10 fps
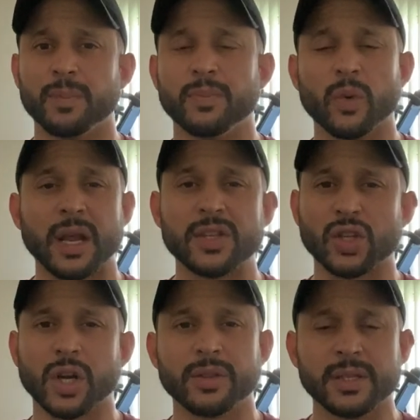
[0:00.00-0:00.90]
when I
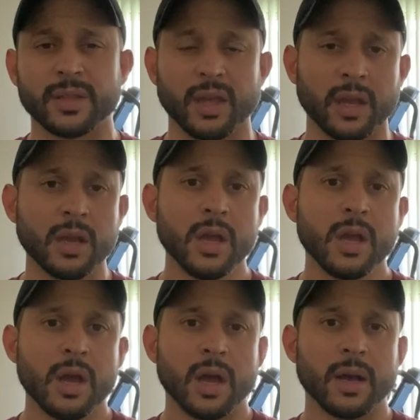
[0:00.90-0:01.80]
started this thing.
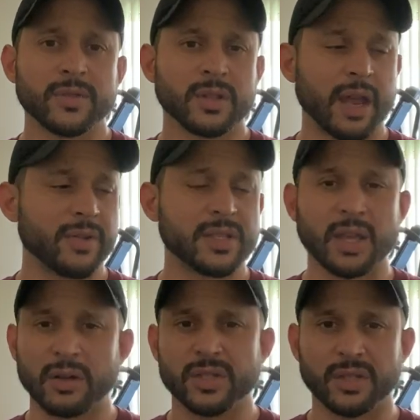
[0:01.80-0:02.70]
Every
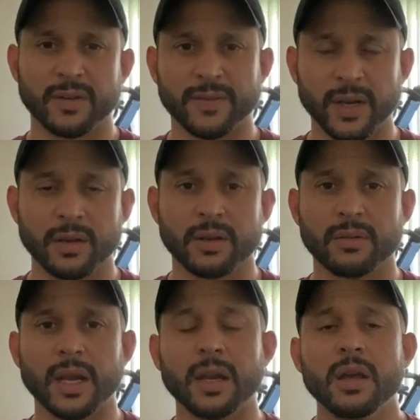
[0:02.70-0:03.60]
scale is different,
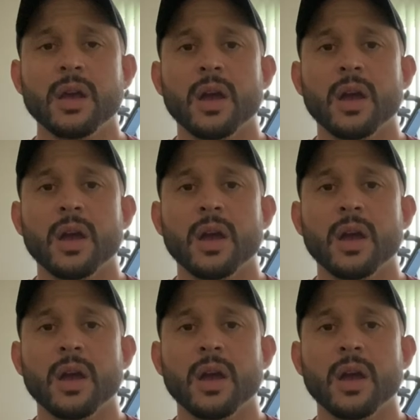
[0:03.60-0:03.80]
right?